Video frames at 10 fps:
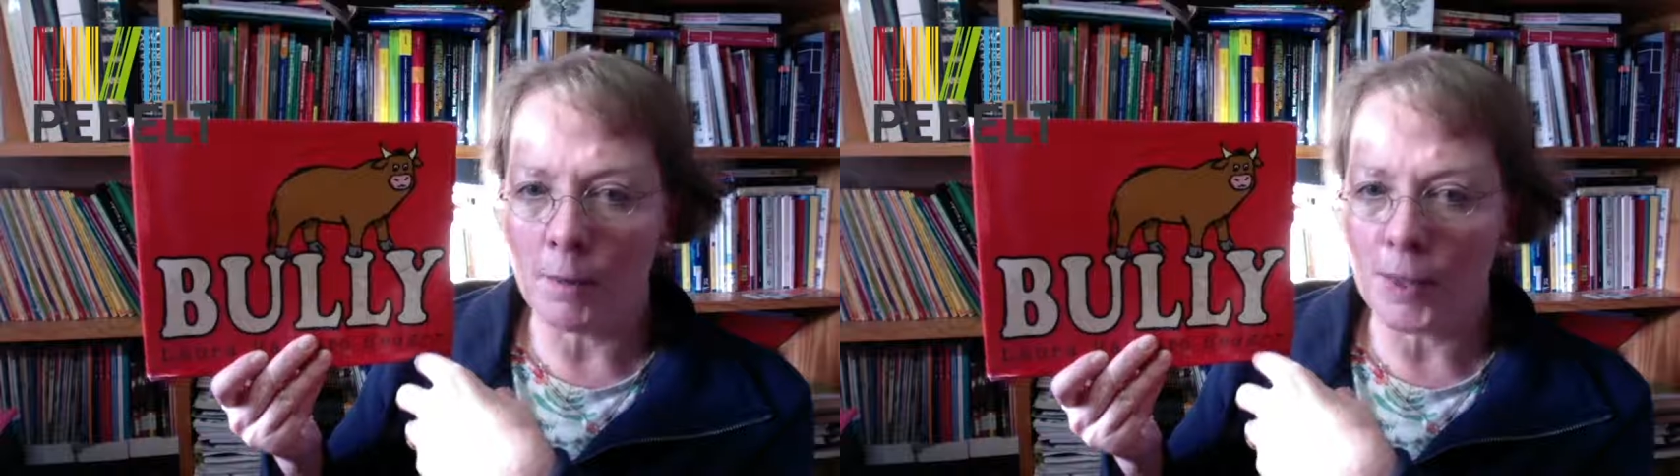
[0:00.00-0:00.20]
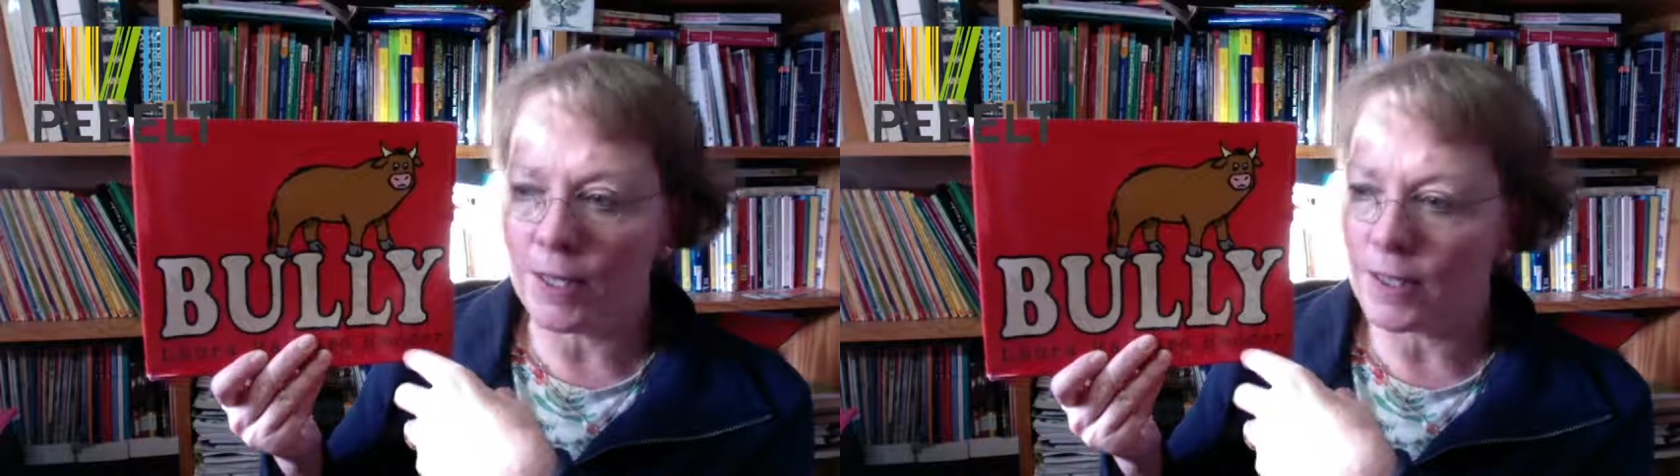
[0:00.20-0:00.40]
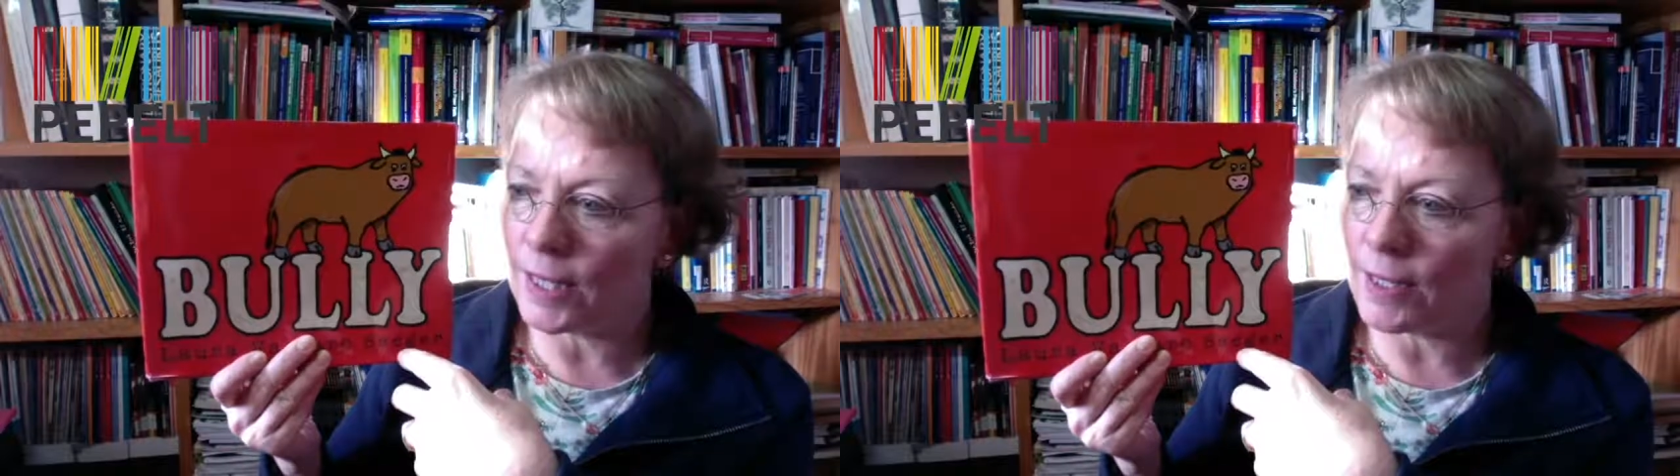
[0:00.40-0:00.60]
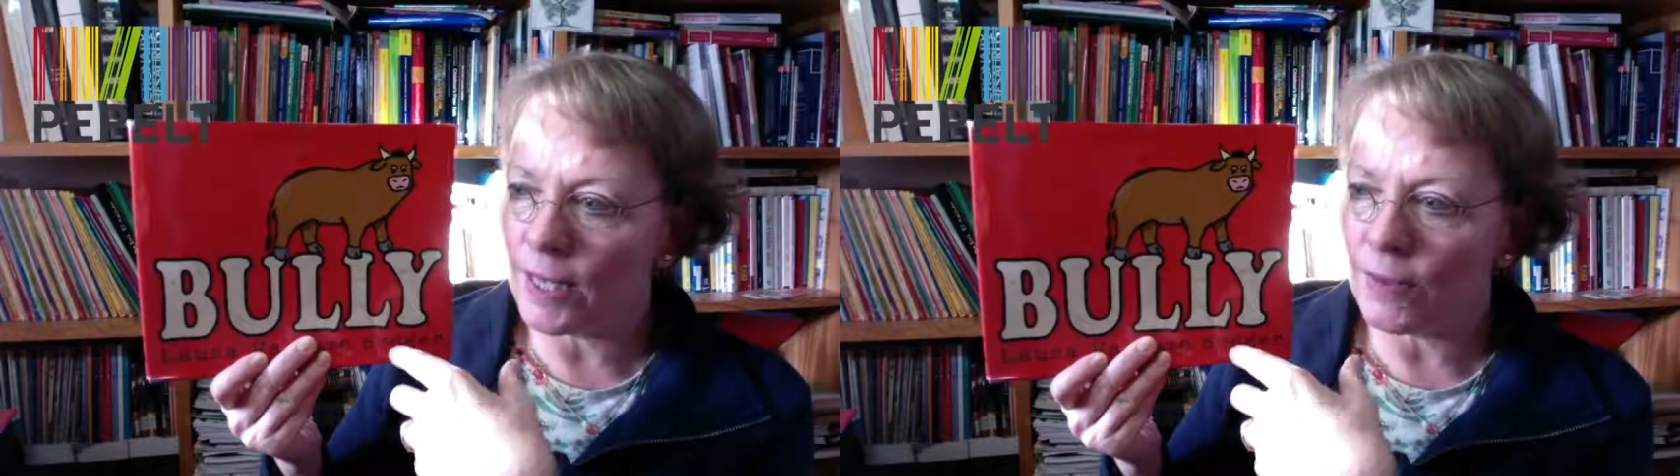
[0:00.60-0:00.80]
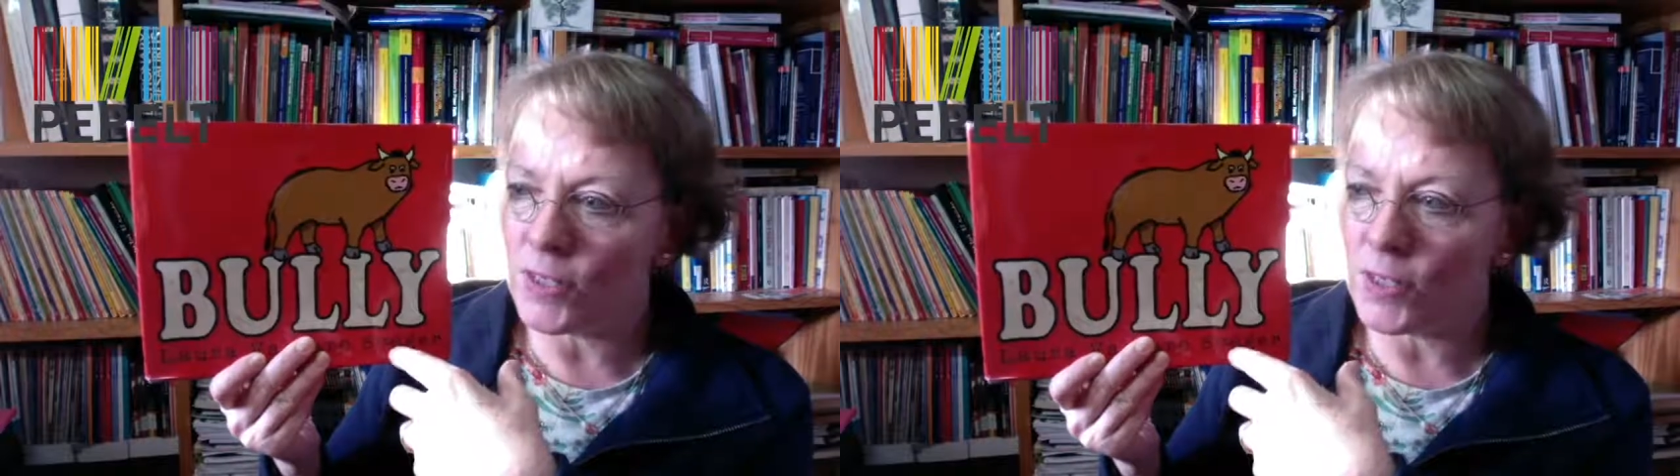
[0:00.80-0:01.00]
because it
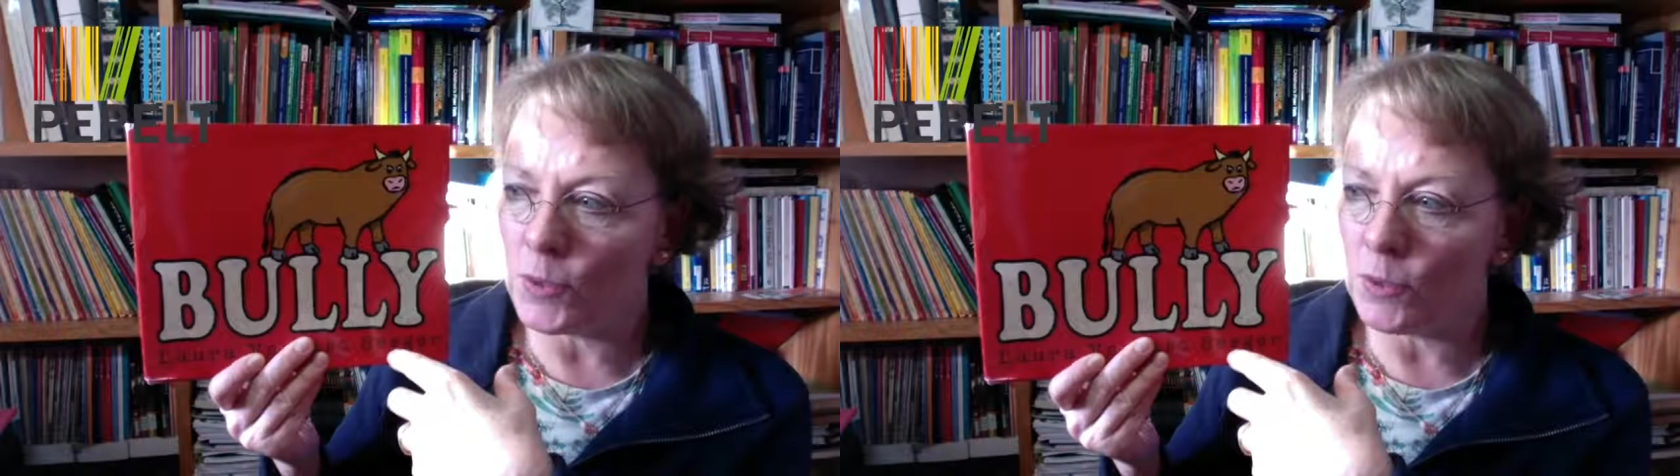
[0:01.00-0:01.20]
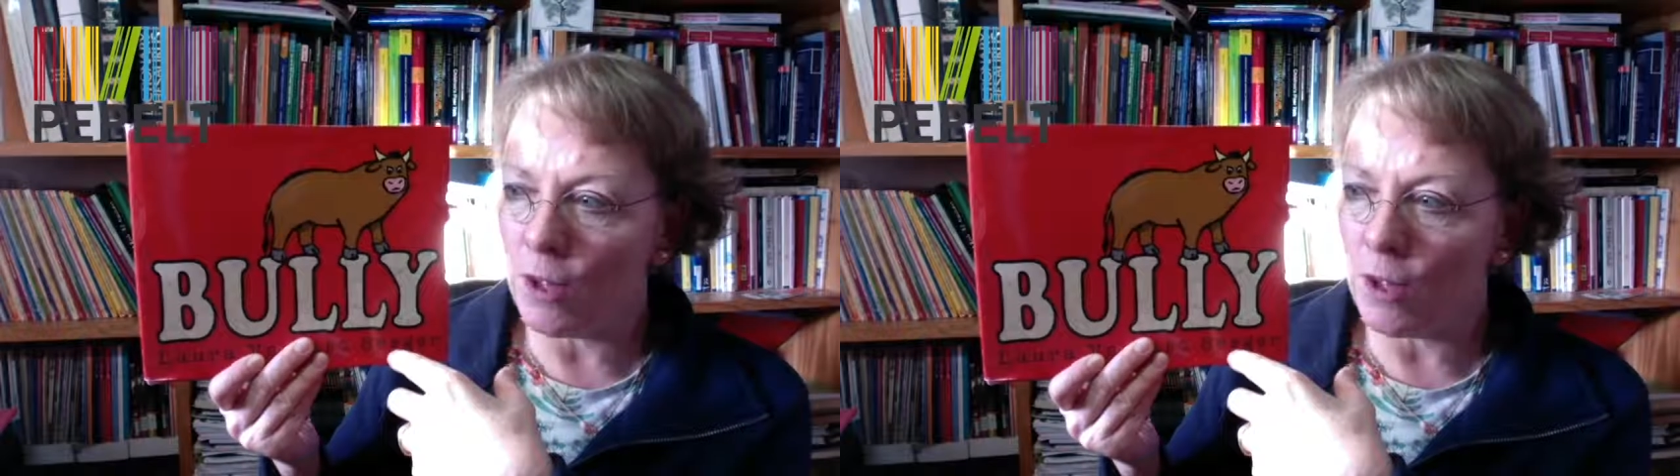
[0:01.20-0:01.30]
gives you